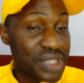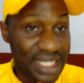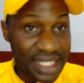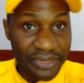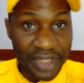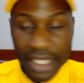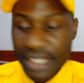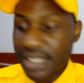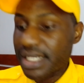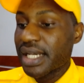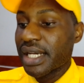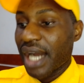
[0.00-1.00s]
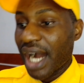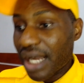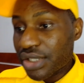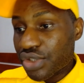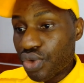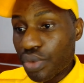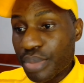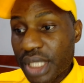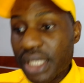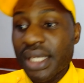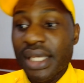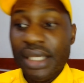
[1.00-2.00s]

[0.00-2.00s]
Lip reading: certificates has to be,